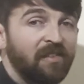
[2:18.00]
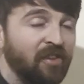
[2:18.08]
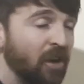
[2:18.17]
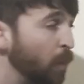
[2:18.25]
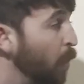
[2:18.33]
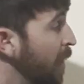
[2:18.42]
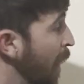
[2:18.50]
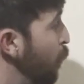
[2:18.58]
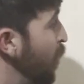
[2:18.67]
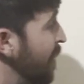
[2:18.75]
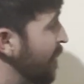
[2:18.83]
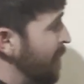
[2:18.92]
2? Now
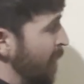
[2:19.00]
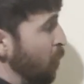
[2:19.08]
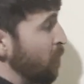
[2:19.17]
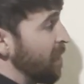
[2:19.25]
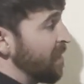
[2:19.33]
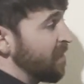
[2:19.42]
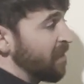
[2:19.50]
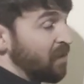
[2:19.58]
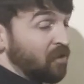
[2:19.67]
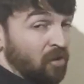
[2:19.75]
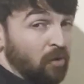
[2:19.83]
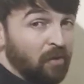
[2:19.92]
we didn't know that this is
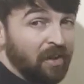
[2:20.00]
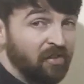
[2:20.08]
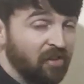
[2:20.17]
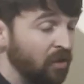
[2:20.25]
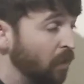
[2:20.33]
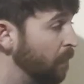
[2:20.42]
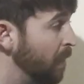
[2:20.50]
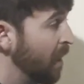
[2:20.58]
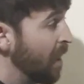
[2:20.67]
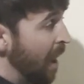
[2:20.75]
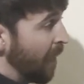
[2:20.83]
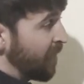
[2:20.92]
a 2-digit number
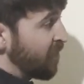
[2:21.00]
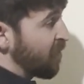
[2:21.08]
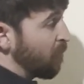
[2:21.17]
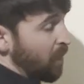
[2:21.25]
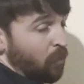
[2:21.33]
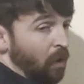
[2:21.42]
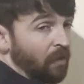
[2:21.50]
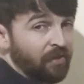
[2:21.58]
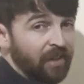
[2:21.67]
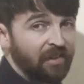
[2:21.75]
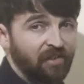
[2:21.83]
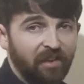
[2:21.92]
and this is only 1
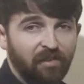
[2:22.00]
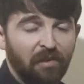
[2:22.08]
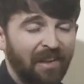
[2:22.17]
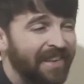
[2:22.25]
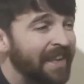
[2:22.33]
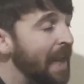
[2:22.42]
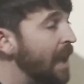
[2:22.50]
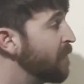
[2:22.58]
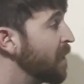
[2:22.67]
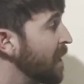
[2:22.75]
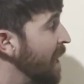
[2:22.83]
digit, so that's never going